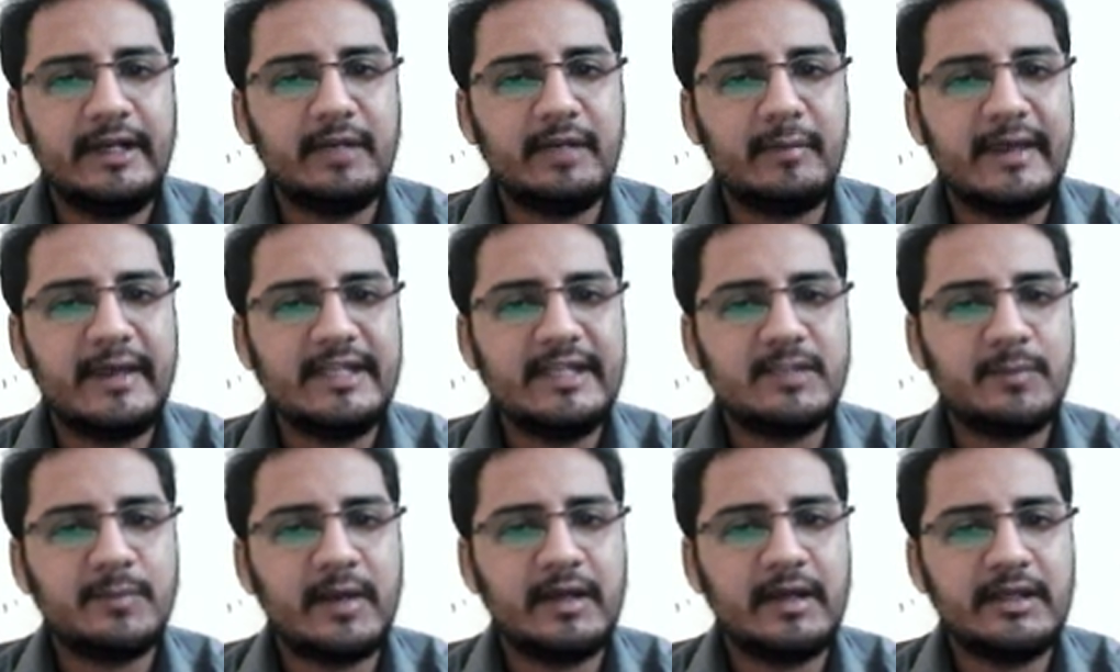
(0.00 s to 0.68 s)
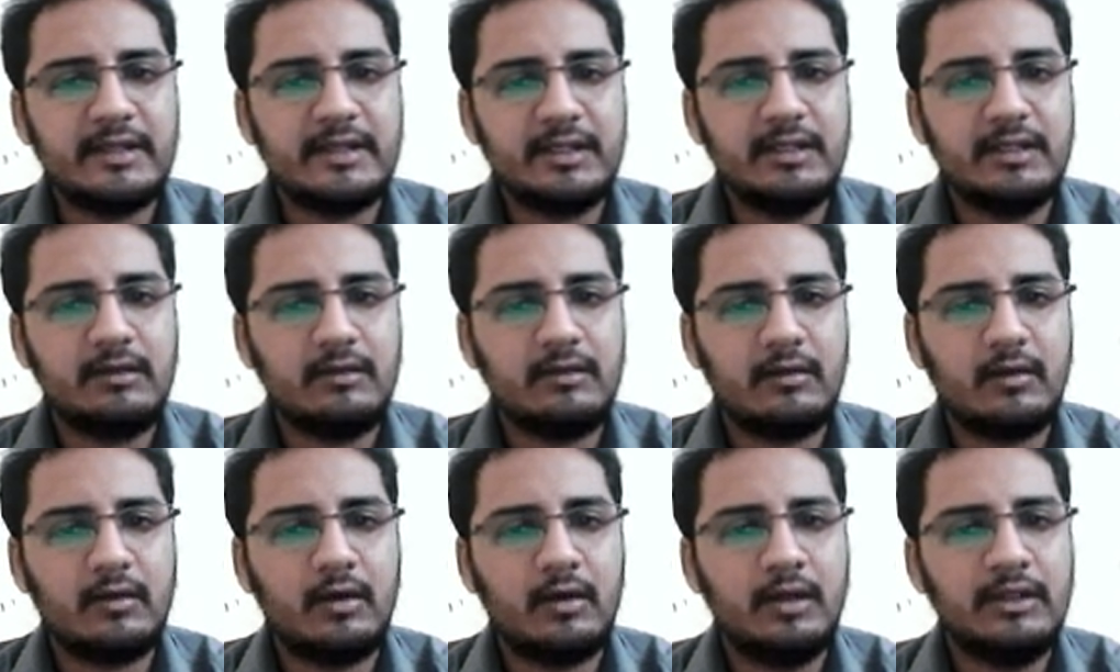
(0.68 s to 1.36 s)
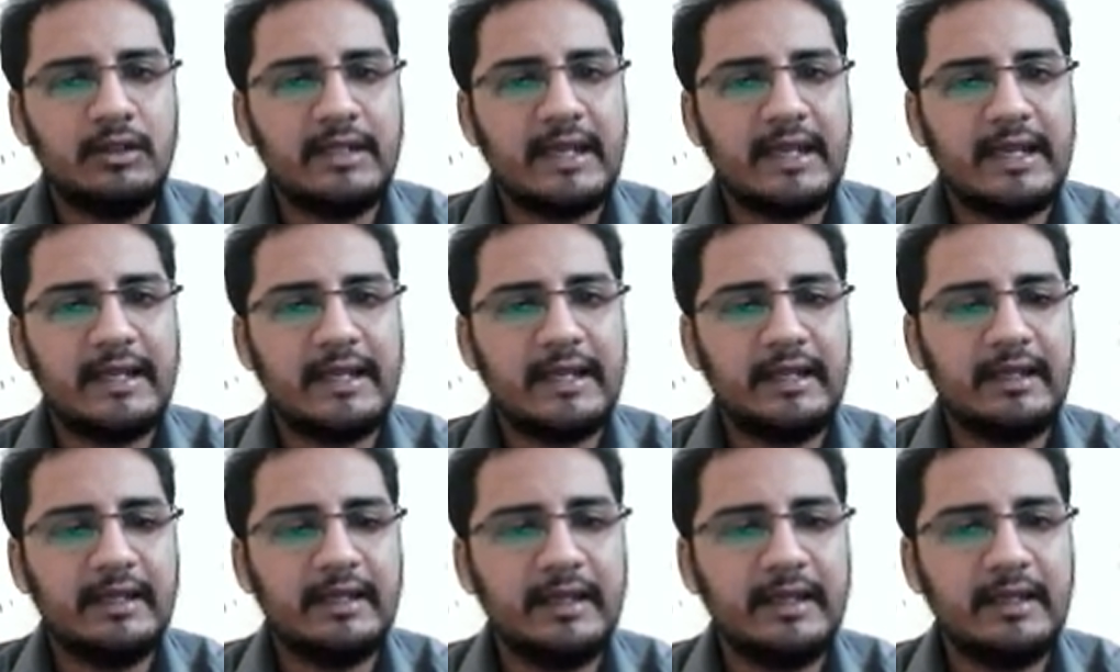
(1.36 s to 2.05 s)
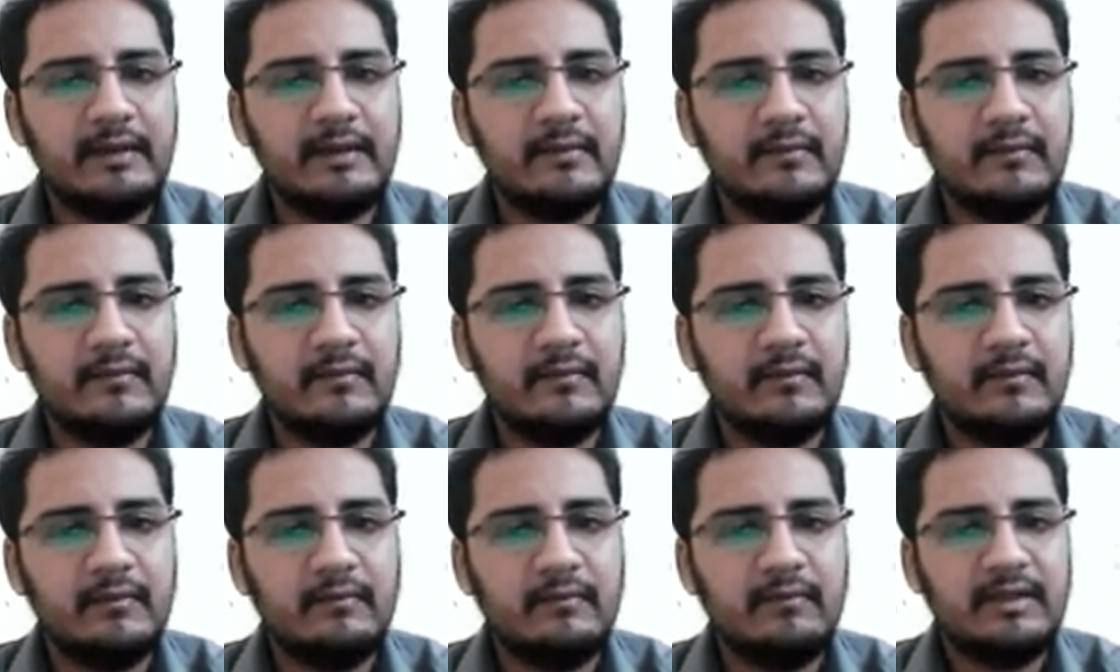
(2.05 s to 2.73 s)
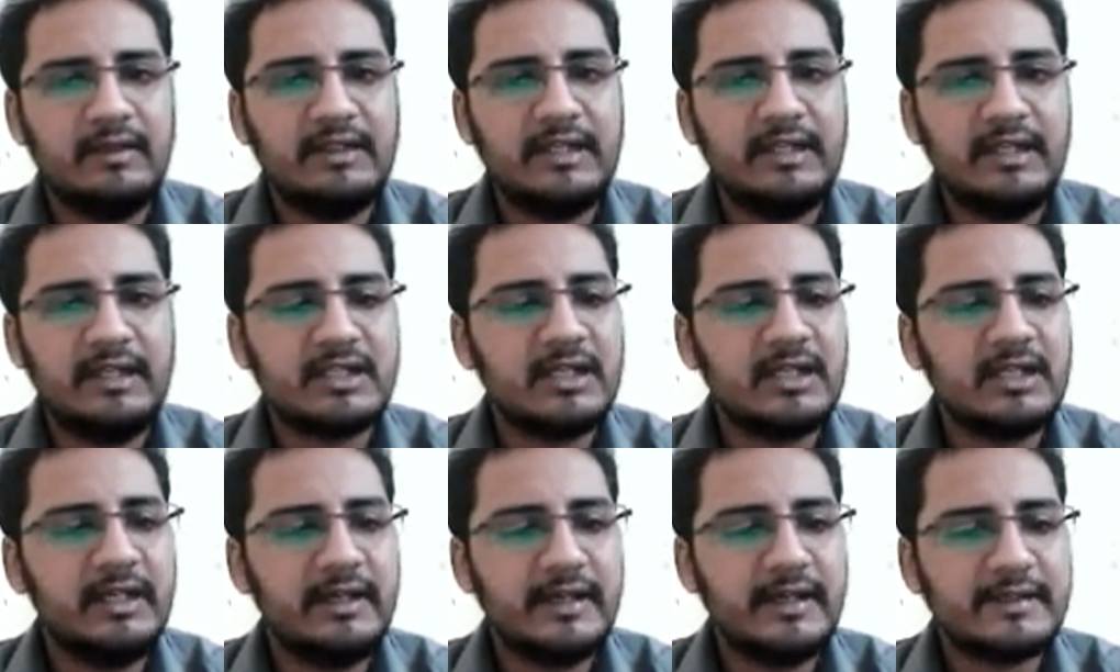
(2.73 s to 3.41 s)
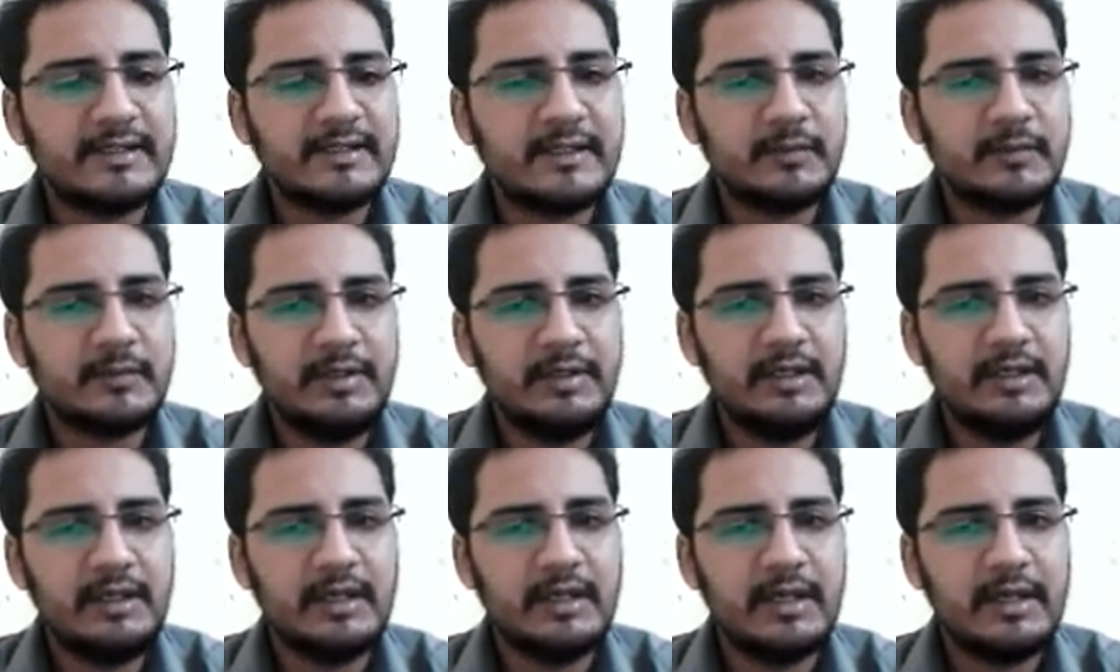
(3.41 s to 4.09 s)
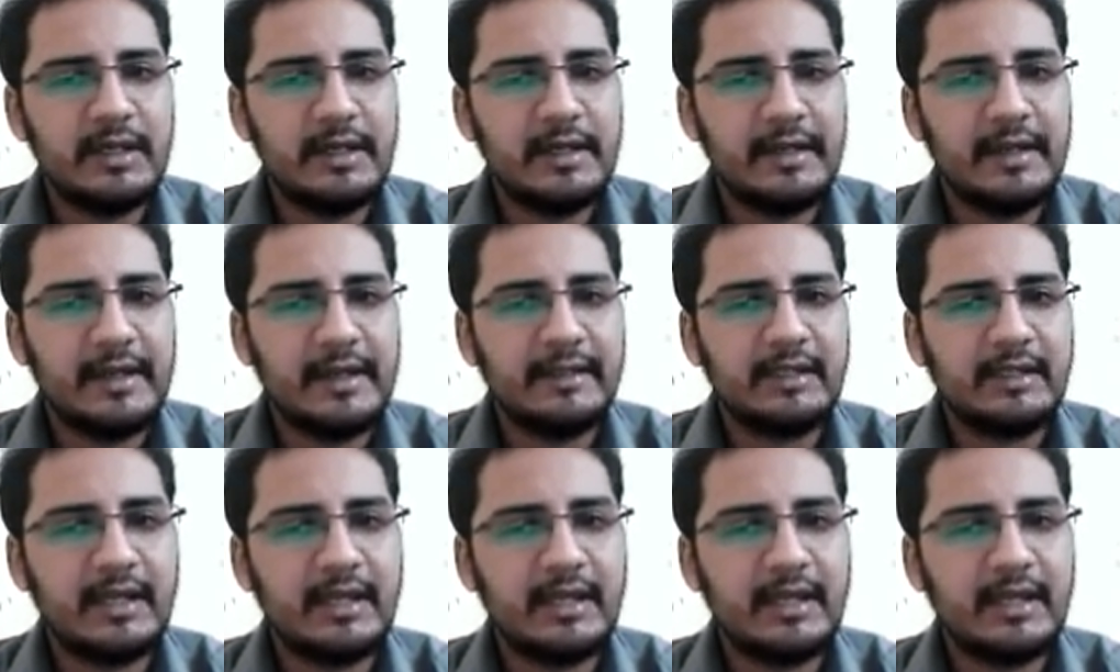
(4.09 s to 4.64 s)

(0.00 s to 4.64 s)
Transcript: on the array A with the initial index as P and the last index as R.